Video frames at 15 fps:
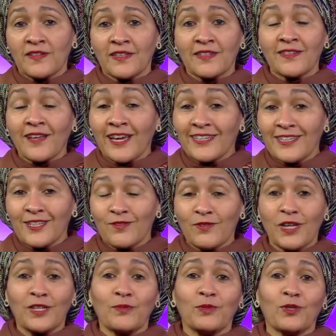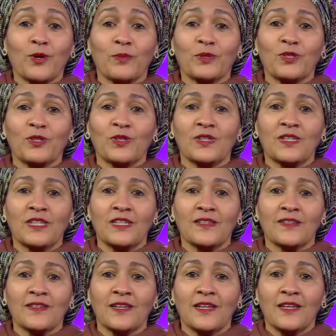exciting investment
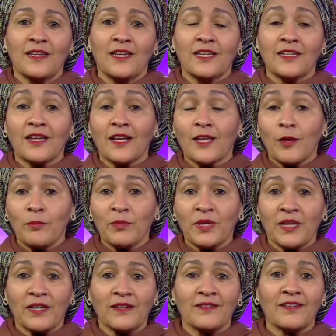opportunities in Colombia,